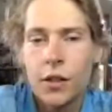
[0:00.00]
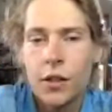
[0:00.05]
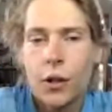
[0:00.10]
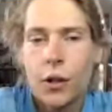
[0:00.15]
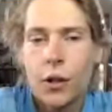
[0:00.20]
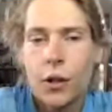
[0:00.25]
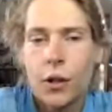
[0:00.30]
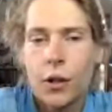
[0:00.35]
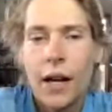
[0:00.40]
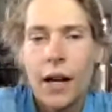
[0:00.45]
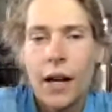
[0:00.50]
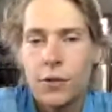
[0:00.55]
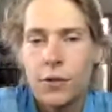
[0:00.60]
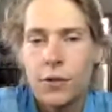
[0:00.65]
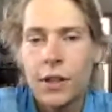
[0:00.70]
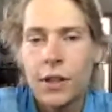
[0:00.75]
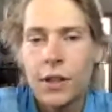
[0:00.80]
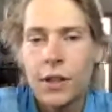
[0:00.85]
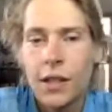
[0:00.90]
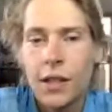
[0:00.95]
Joe
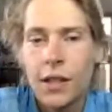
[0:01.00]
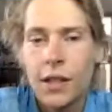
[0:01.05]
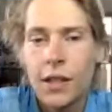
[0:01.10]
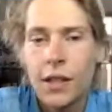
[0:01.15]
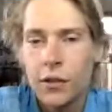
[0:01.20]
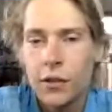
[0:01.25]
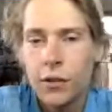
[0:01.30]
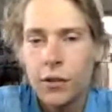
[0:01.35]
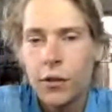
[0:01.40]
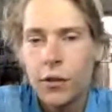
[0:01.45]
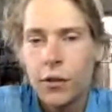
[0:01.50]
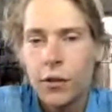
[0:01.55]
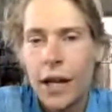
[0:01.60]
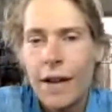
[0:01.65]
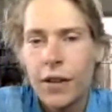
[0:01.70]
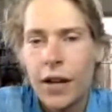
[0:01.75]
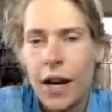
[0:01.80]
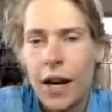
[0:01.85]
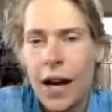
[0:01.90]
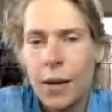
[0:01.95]
Rodriguez, you don't
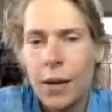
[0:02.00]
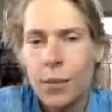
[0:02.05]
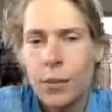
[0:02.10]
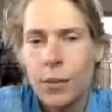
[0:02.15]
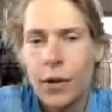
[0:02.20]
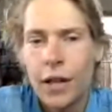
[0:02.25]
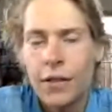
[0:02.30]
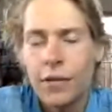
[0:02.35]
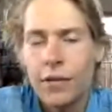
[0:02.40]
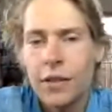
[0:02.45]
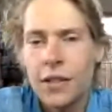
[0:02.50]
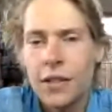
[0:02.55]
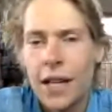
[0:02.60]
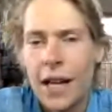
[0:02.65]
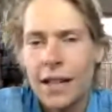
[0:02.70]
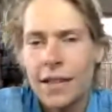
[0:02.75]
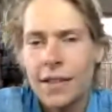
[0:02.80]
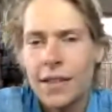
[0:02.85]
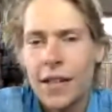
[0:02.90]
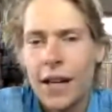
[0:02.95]
have a hot
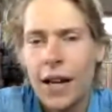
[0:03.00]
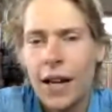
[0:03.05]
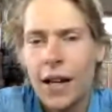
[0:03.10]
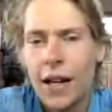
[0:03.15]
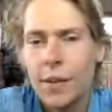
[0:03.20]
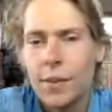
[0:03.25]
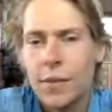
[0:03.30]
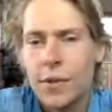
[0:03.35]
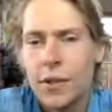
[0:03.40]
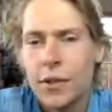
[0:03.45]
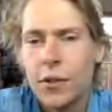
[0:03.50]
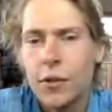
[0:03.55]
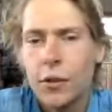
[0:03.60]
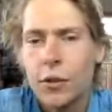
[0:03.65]
breakfast at times.